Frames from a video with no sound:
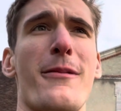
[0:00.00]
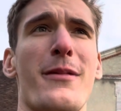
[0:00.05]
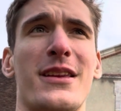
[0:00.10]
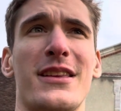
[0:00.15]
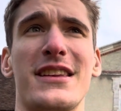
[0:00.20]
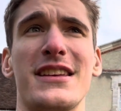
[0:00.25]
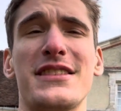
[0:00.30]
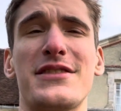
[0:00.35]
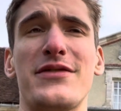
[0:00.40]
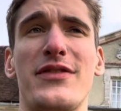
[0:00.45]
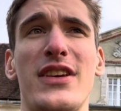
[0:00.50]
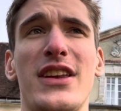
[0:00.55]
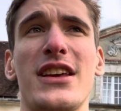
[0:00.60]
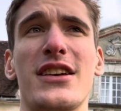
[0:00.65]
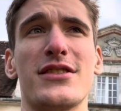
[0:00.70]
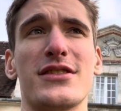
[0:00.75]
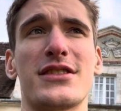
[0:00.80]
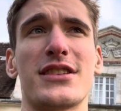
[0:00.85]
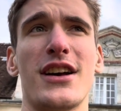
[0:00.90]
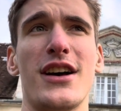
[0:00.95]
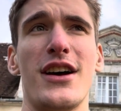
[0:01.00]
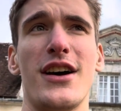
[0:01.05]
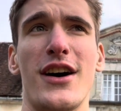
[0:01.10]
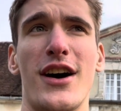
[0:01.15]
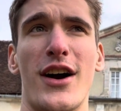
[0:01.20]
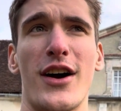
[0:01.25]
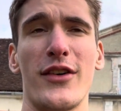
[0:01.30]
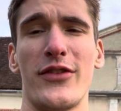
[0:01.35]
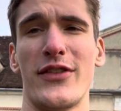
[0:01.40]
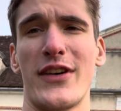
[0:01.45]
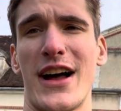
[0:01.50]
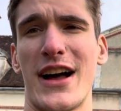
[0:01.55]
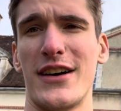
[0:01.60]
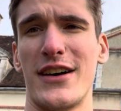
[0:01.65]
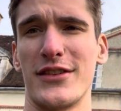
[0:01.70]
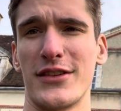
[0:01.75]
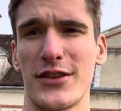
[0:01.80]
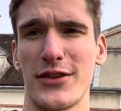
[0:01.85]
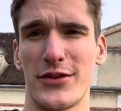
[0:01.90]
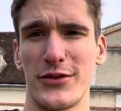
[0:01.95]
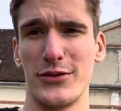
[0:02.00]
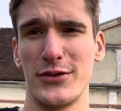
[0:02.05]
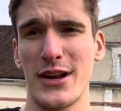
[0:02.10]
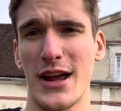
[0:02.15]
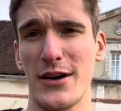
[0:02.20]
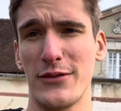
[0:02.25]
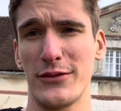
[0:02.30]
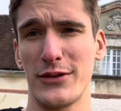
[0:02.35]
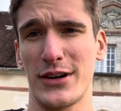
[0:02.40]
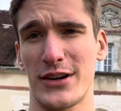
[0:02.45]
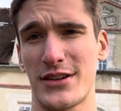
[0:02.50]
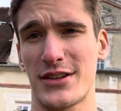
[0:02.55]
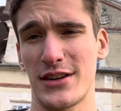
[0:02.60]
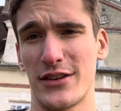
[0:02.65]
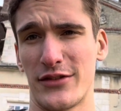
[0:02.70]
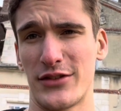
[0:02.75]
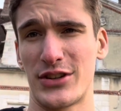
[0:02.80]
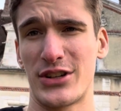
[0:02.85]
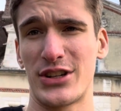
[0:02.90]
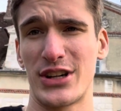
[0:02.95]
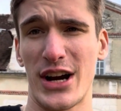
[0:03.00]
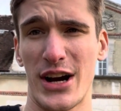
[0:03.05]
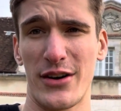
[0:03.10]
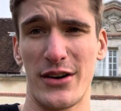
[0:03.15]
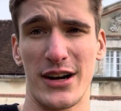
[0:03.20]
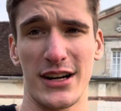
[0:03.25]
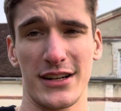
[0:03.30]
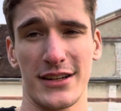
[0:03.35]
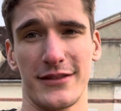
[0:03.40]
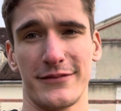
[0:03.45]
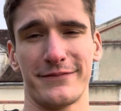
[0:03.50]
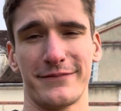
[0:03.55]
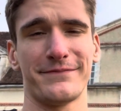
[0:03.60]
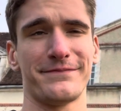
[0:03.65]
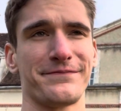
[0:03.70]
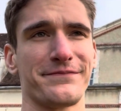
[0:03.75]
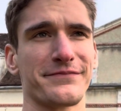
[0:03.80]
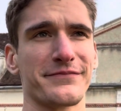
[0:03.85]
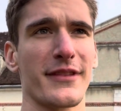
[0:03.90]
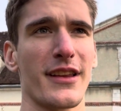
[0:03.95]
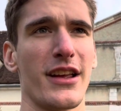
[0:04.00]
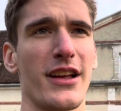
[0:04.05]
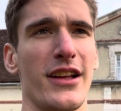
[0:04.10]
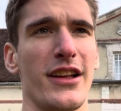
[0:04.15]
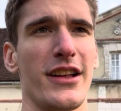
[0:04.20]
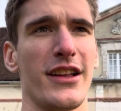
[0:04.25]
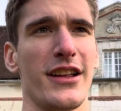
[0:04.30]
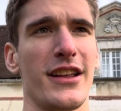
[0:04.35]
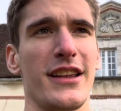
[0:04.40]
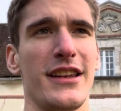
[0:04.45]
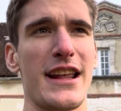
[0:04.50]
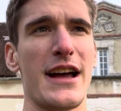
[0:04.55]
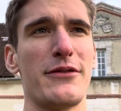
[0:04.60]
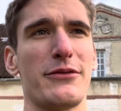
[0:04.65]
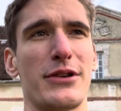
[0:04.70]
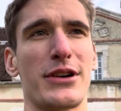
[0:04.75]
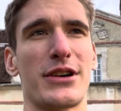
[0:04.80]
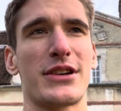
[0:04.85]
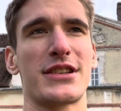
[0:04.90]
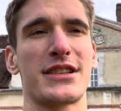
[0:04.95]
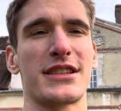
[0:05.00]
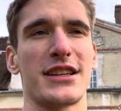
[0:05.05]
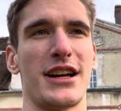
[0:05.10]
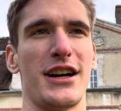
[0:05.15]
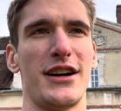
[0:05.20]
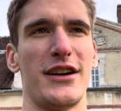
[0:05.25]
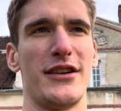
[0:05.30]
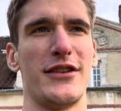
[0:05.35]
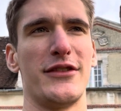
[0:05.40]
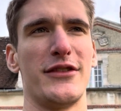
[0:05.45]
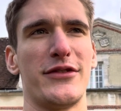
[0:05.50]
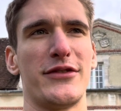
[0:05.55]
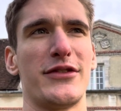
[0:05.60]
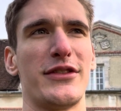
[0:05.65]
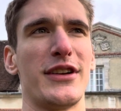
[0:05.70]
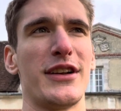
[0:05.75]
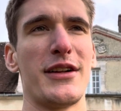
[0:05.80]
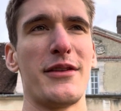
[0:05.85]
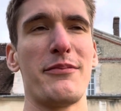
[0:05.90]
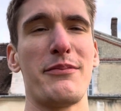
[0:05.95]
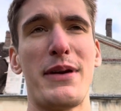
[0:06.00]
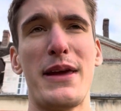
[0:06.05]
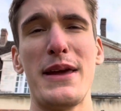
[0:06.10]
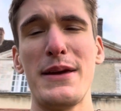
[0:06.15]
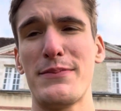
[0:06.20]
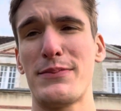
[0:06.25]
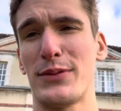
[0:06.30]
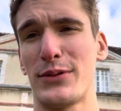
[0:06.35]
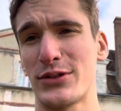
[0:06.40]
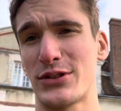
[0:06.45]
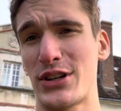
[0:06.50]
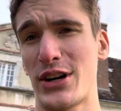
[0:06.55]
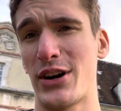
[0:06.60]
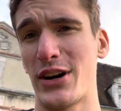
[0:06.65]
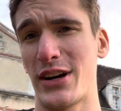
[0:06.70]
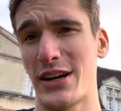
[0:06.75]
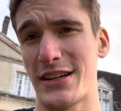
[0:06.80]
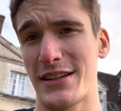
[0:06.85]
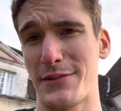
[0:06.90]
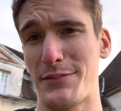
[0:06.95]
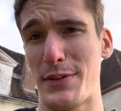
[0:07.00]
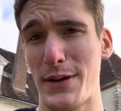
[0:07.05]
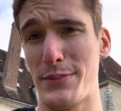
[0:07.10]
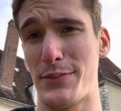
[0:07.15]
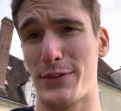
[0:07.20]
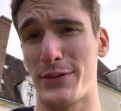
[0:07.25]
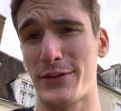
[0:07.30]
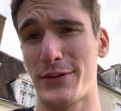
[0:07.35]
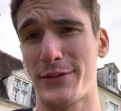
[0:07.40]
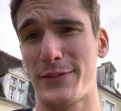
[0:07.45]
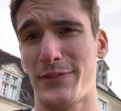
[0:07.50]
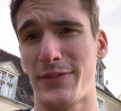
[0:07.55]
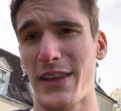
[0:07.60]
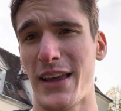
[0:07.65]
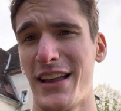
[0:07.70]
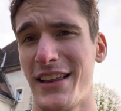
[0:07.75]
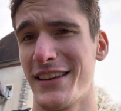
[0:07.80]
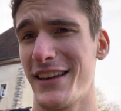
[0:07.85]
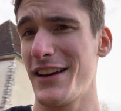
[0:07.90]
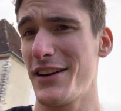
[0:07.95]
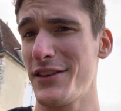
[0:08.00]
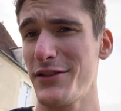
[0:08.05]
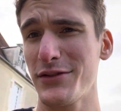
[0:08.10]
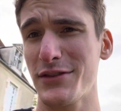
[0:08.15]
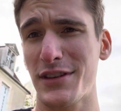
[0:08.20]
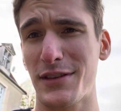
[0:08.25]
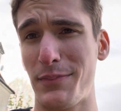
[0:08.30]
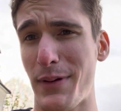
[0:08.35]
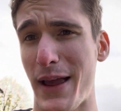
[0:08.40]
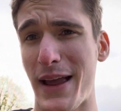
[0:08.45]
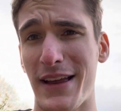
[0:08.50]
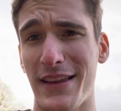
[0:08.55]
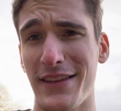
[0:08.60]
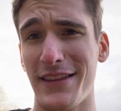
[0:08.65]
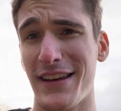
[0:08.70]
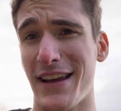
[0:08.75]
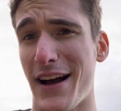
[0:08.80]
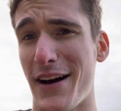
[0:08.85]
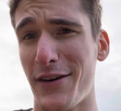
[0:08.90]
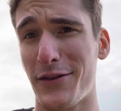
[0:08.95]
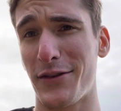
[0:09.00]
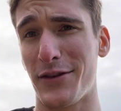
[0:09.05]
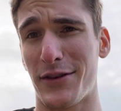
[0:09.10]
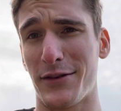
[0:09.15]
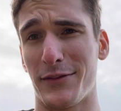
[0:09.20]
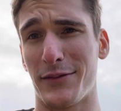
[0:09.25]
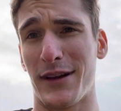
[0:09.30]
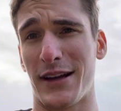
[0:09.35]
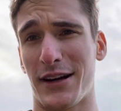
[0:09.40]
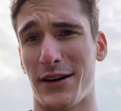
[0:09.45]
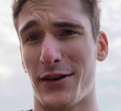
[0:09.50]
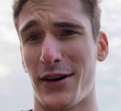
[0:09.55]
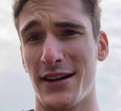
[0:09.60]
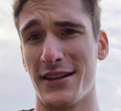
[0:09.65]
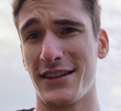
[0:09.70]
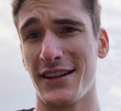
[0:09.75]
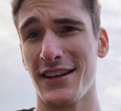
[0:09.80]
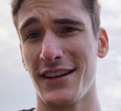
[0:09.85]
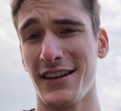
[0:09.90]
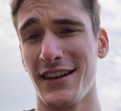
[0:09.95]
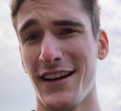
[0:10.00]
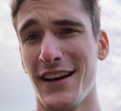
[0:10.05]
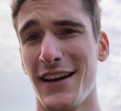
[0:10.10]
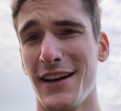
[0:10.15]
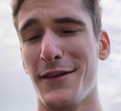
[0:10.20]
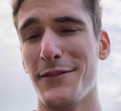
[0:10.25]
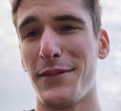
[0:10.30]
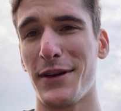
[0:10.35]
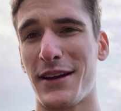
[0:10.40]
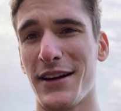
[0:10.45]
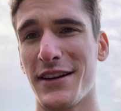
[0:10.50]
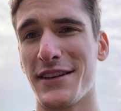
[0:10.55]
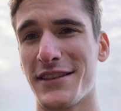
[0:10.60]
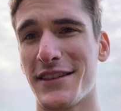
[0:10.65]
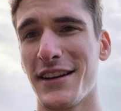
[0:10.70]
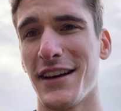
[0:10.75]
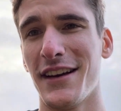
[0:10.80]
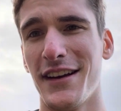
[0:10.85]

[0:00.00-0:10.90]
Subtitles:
These videos are found through networks of sharing. Networks of people sharing it to people. They don't span the algorithm like crazy, because